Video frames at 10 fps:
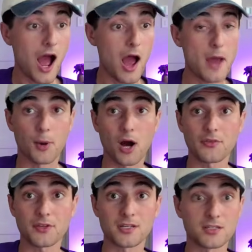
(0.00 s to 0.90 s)
I
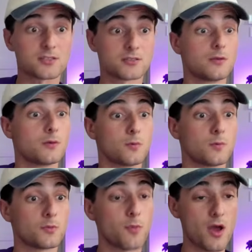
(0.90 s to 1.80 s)
bought these
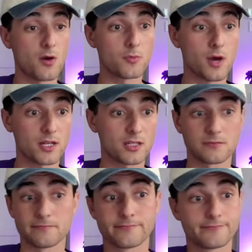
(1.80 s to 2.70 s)
with my own money.